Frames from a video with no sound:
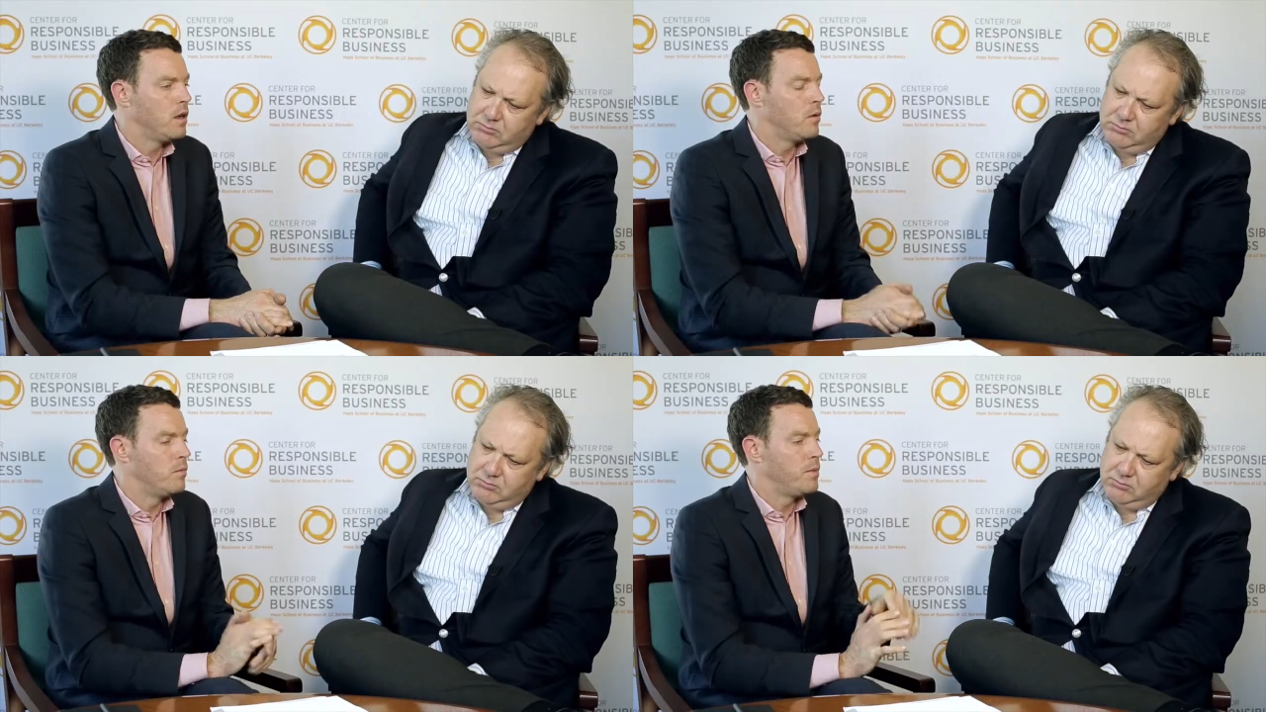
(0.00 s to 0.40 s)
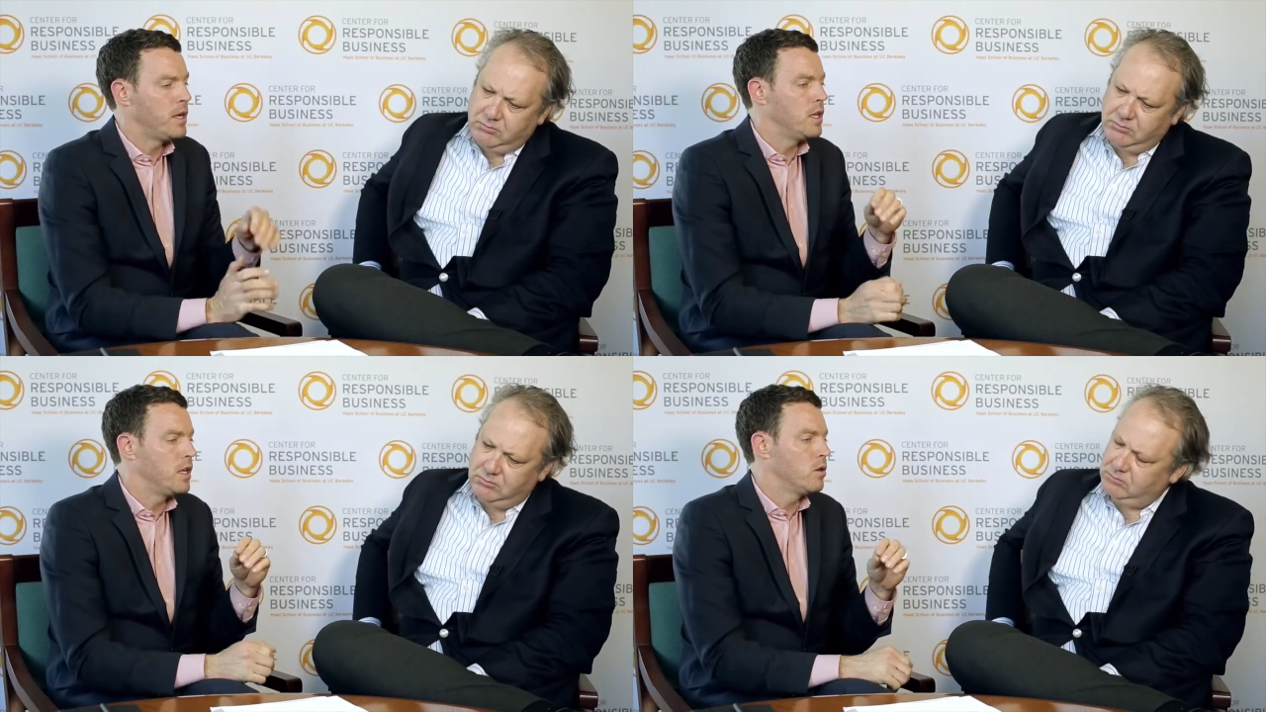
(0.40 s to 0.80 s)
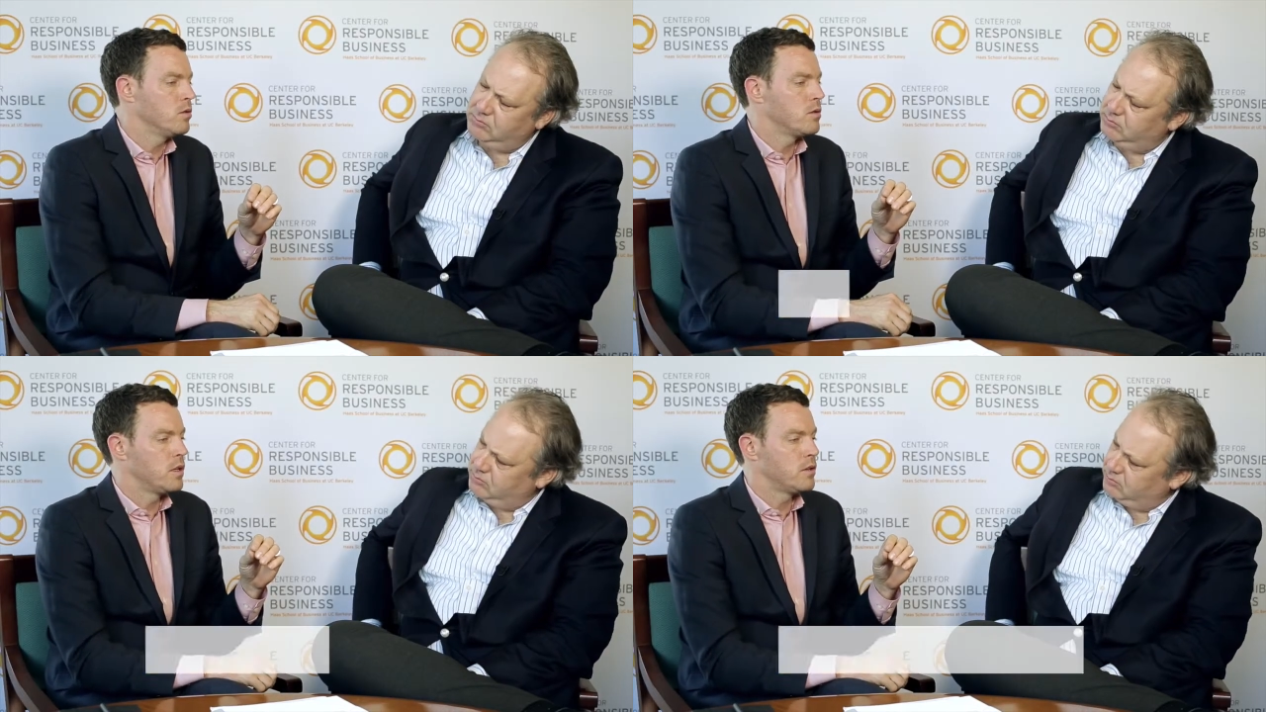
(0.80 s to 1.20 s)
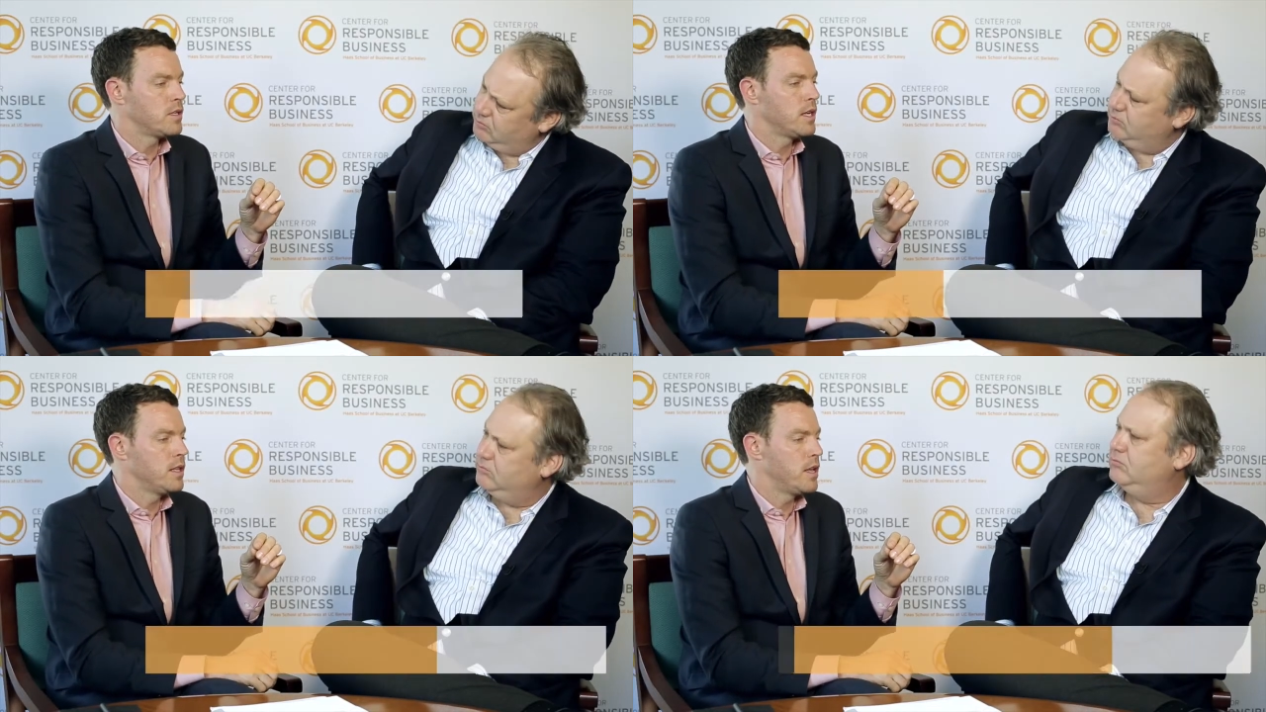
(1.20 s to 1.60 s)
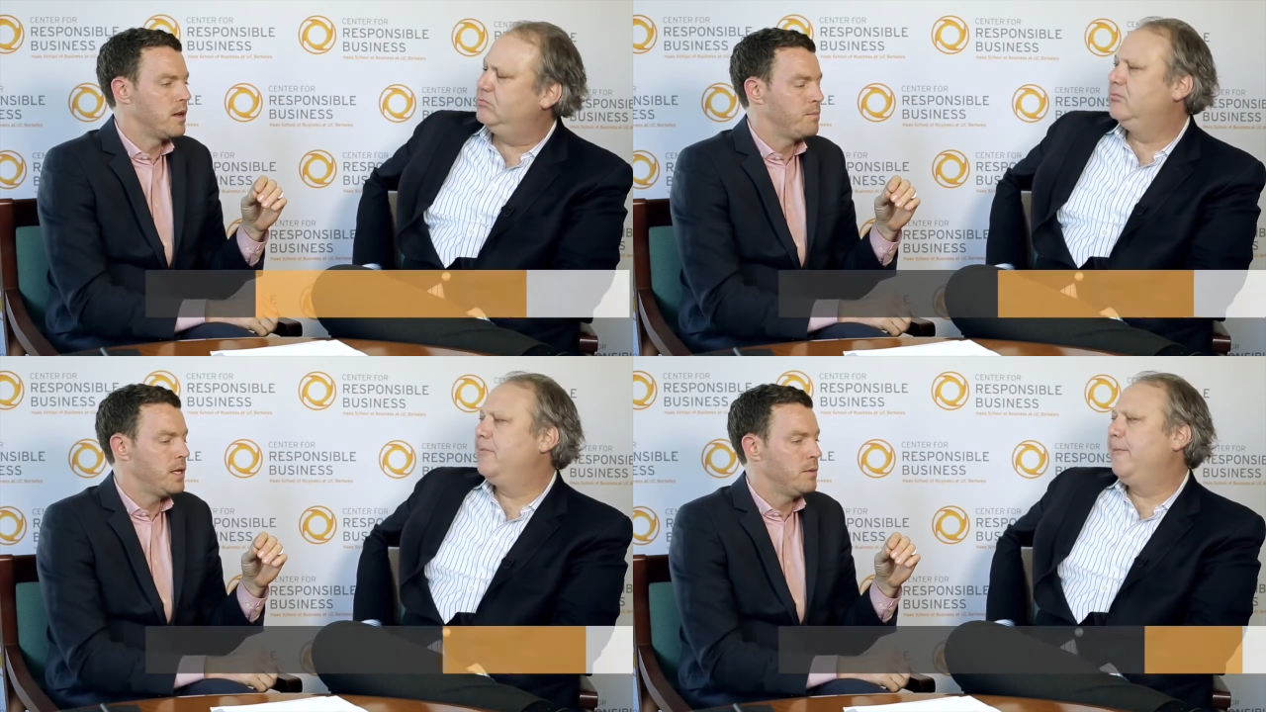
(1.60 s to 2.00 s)
Speaker 1: Now, Bennett, it goes without saying
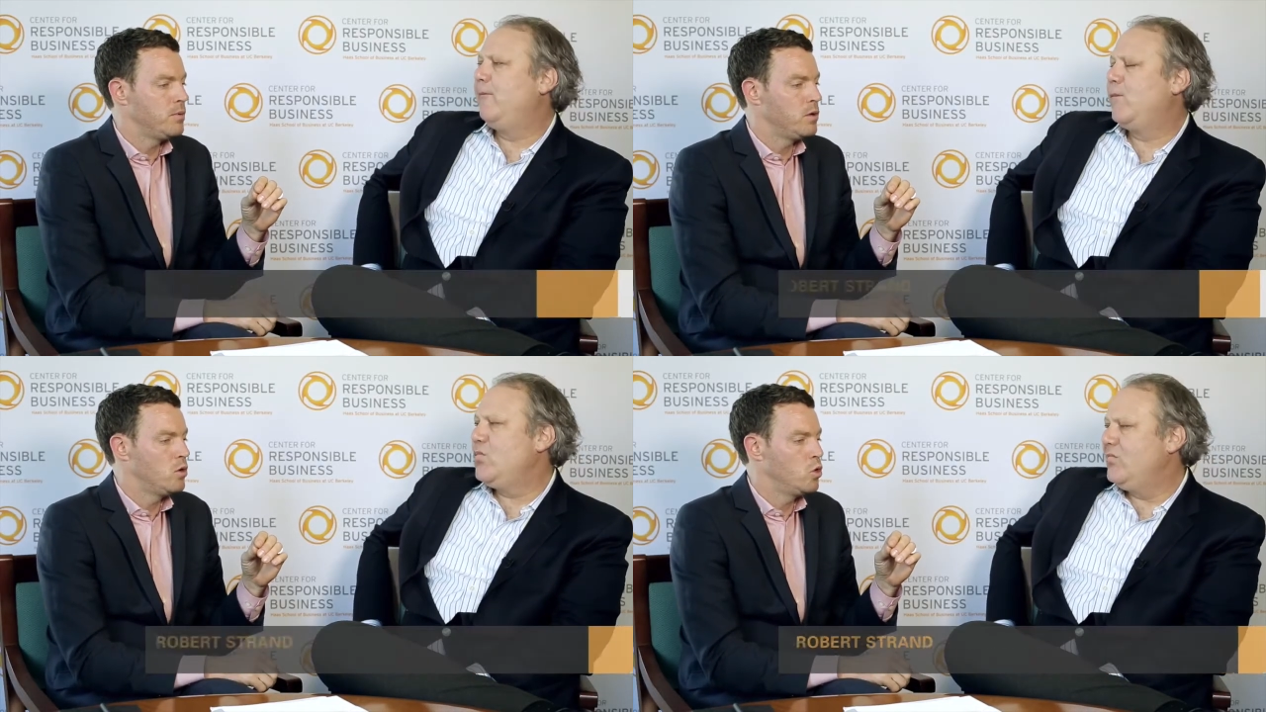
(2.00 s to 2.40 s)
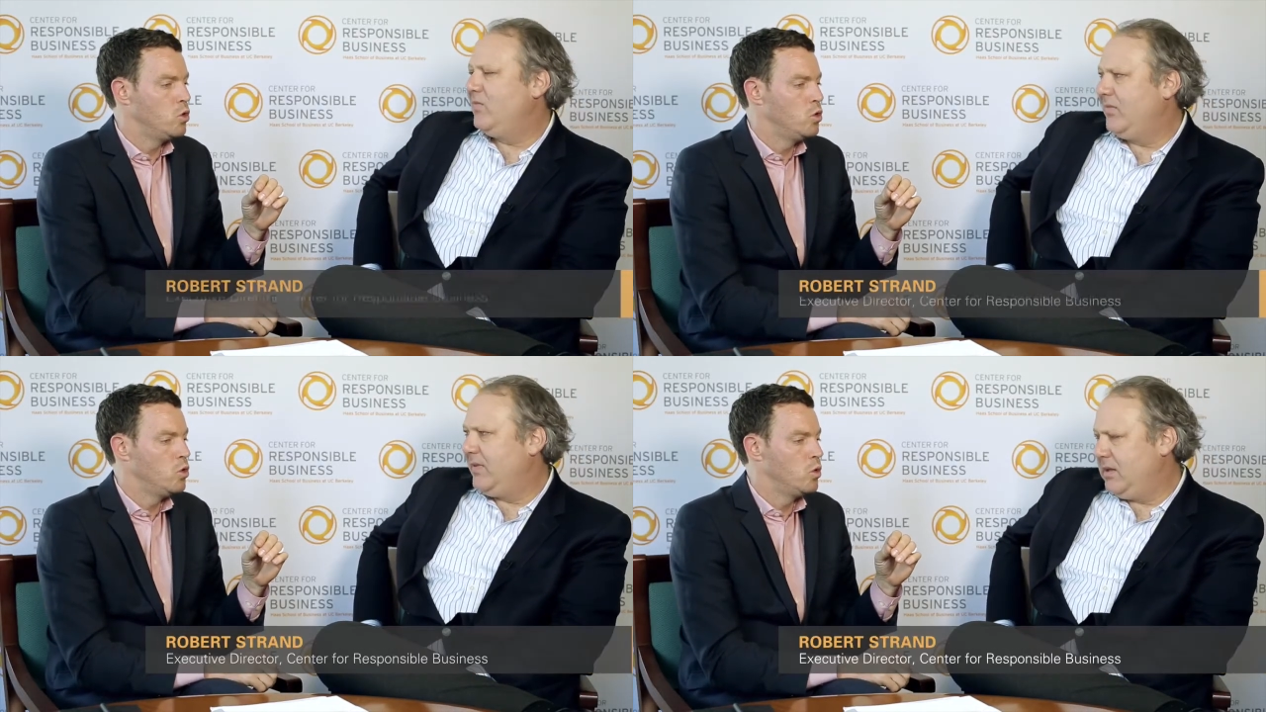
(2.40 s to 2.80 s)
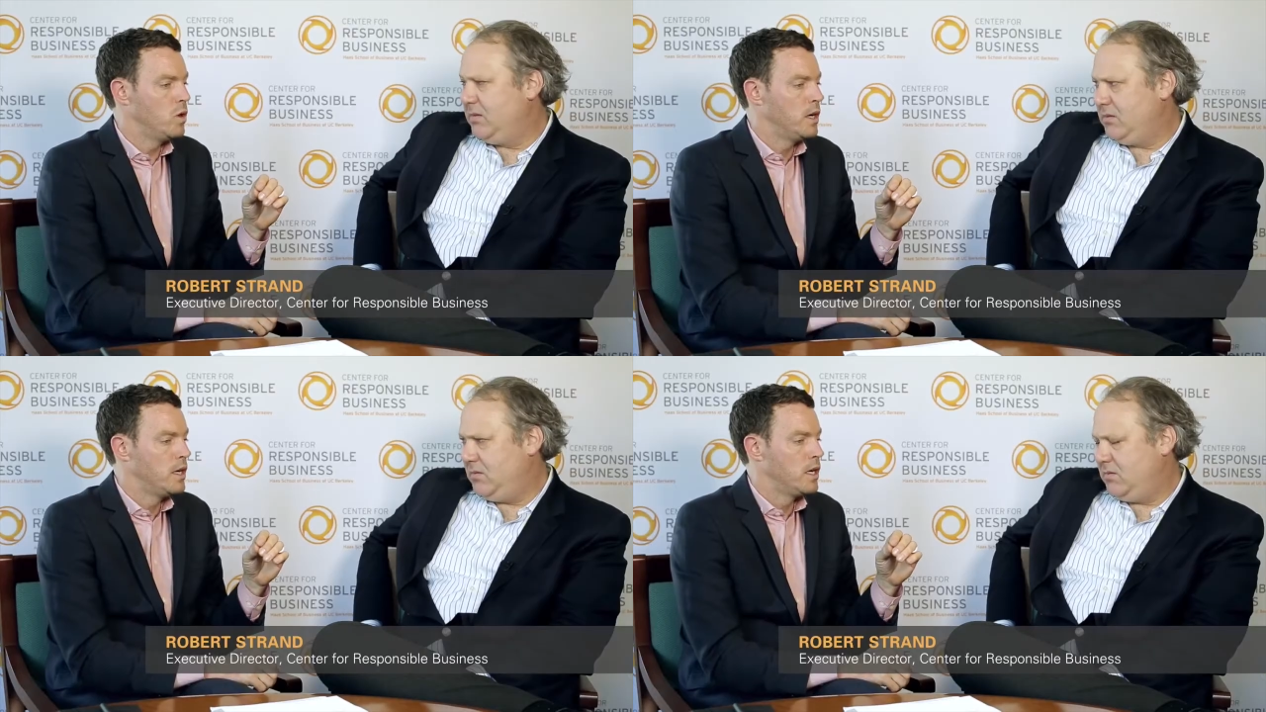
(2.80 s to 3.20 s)
that people who